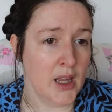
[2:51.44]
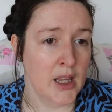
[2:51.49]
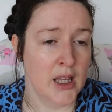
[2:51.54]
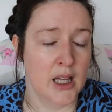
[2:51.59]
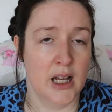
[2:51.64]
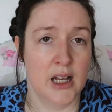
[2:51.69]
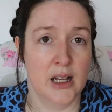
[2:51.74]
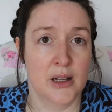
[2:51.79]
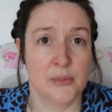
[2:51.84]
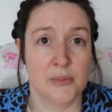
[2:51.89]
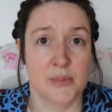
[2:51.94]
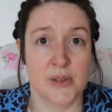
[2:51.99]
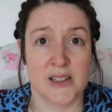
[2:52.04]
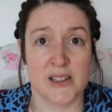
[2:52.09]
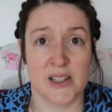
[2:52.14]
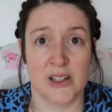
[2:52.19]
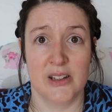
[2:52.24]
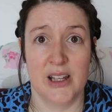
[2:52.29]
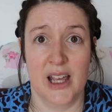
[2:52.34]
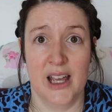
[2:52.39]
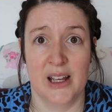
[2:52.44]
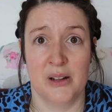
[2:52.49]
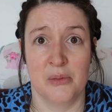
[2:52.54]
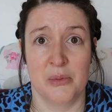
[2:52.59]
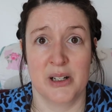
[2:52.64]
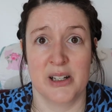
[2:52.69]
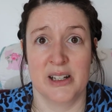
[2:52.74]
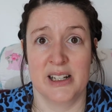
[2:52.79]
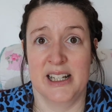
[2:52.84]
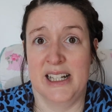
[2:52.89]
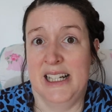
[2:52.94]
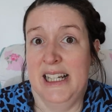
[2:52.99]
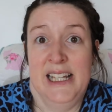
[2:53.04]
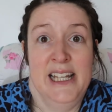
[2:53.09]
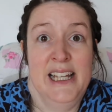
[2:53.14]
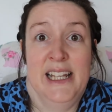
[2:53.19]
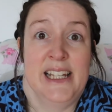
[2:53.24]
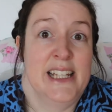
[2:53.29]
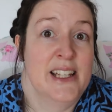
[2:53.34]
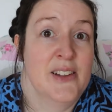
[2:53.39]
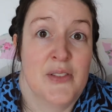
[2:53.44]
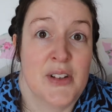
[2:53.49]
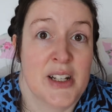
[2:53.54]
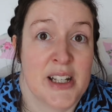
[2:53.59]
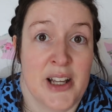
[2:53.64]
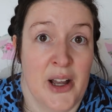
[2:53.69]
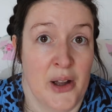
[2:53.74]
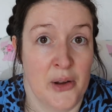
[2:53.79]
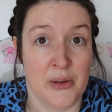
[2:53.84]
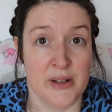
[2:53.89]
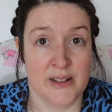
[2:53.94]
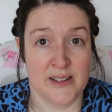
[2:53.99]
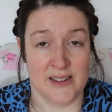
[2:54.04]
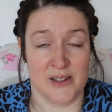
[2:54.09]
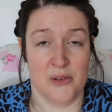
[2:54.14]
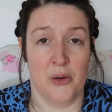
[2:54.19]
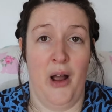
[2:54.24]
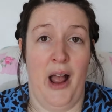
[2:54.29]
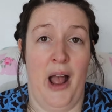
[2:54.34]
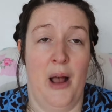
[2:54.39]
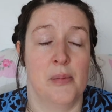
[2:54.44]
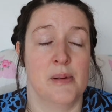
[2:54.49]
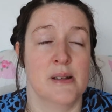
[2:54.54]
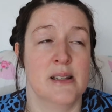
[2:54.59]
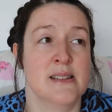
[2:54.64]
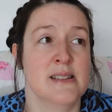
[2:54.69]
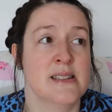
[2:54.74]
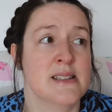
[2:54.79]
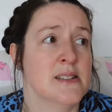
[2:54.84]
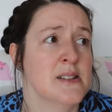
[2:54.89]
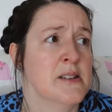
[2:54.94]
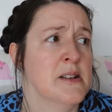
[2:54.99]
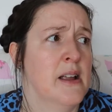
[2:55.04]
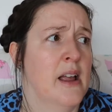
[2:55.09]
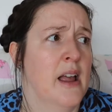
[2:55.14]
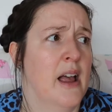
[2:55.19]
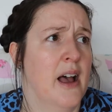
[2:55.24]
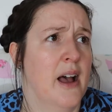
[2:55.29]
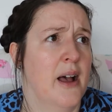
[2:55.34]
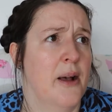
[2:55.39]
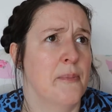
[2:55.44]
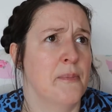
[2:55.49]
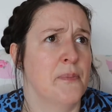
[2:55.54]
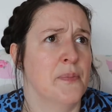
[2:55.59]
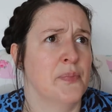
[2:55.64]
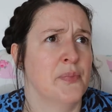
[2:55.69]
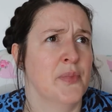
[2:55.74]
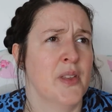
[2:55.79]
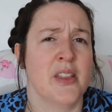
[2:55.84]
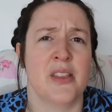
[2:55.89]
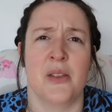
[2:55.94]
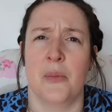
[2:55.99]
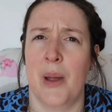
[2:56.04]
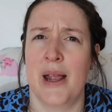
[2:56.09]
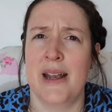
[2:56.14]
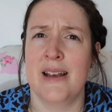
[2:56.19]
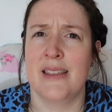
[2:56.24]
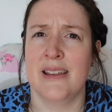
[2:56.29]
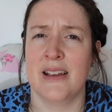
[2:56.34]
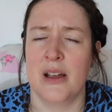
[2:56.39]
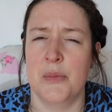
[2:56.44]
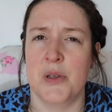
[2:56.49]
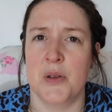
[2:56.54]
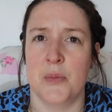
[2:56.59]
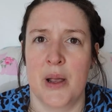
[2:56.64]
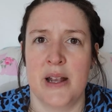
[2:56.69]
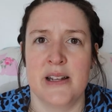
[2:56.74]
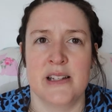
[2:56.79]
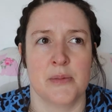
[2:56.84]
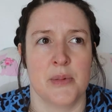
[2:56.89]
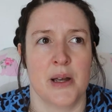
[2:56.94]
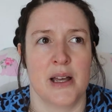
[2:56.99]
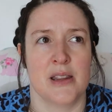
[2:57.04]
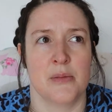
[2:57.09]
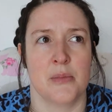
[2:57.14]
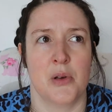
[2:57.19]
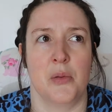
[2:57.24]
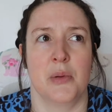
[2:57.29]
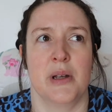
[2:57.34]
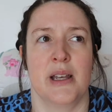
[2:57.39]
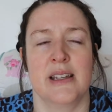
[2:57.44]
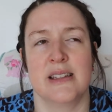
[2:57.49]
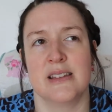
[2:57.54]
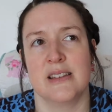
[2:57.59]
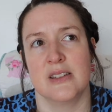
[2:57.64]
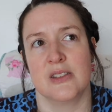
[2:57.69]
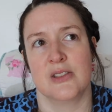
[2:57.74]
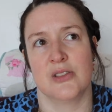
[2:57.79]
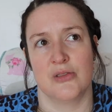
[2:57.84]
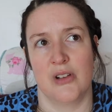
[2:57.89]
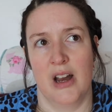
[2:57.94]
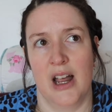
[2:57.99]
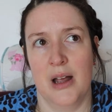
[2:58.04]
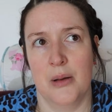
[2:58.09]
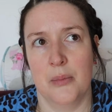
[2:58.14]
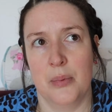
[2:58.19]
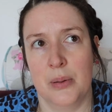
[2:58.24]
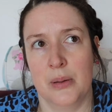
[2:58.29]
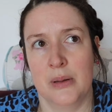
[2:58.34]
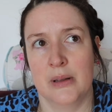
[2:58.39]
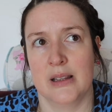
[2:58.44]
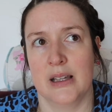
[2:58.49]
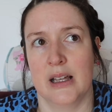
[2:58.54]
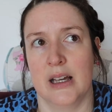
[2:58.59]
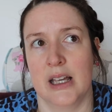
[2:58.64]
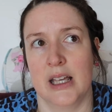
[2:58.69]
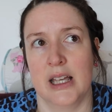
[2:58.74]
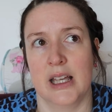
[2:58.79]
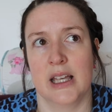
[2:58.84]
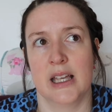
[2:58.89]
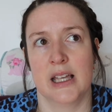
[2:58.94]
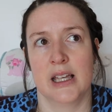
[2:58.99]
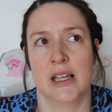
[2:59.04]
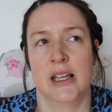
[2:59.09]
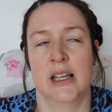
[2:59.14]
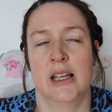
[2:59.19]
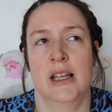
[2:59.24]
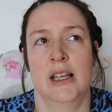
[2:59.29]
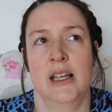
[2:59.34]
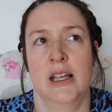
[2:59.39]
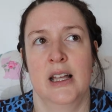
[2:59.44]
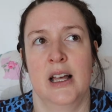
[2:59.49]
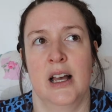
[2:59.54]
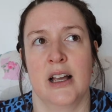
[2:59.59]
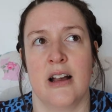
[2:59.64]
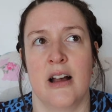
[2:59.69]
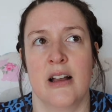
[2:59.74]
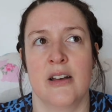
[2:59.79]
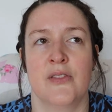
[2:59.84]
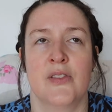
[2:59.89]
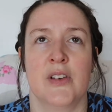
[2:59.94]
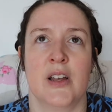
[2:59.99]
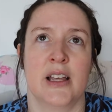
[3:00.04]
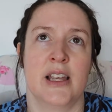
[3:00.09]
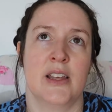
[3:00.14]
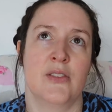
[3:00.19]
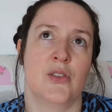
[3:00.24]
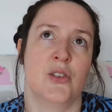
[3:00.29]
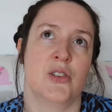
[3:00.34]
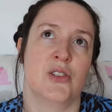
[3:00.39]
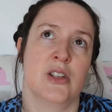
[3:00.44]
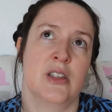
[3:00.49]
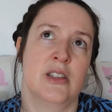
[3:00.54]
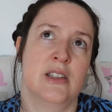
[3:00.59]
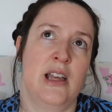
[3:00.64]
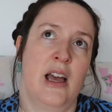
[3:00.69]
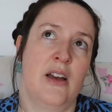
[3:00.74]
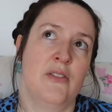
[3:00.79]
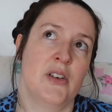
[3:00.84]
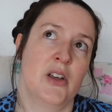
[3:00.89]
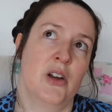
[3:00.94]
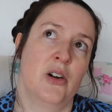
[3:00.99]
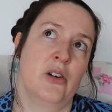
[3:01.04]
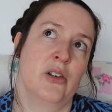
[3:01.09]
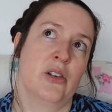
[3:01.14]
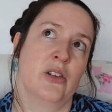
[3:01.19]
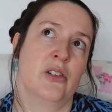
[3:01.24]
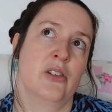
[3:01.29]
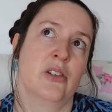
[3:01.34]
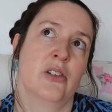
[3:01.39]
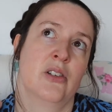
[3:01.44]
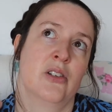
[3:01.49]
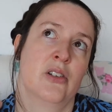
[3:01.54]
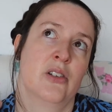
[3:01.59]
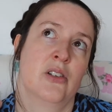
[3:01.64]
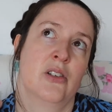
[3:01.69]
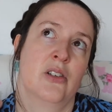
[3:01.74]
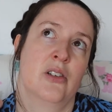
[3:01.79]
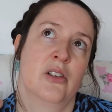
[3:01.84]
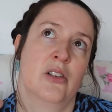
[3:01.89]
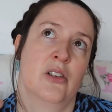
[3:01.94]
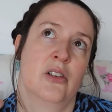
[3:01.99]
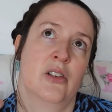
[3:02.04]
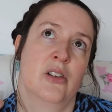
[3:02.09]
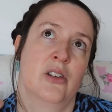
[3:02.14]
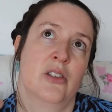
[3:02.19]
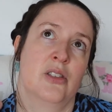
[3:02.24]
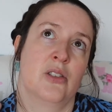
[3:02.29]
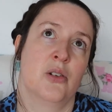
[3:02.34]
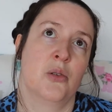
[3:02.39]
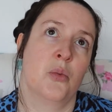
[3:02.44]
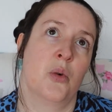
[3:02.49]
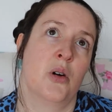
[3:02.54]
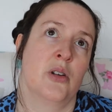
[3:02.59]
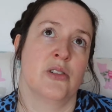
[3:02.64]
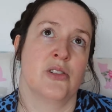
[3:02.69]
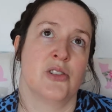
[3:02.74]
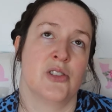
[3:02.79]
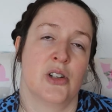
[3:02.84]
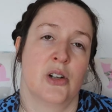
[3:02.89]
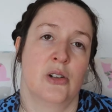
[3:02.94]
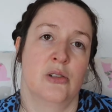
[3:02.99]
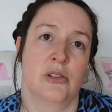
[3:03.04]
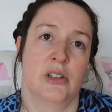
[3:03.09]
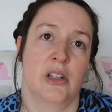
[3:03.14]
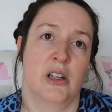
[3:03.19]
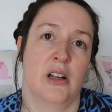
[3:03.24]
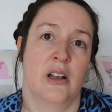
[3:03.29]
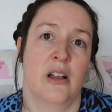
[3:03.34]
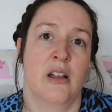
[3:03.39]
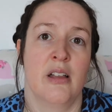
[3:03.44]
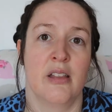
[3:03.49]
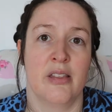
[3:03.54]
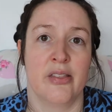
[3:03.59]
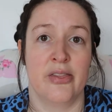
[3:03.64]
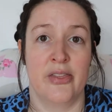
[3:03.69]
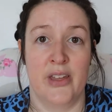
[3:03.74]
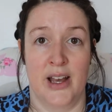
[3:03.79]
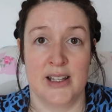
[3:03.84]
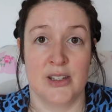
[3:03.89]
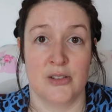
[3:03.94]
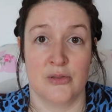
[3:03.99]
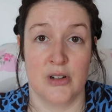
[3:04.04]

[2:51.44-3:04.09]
So yeah, we're gonna give it a go and see what happens. The main thing I'm debating about at the moment is the strap. Like, I kind of feel like if you just have it on the one shoulder, that's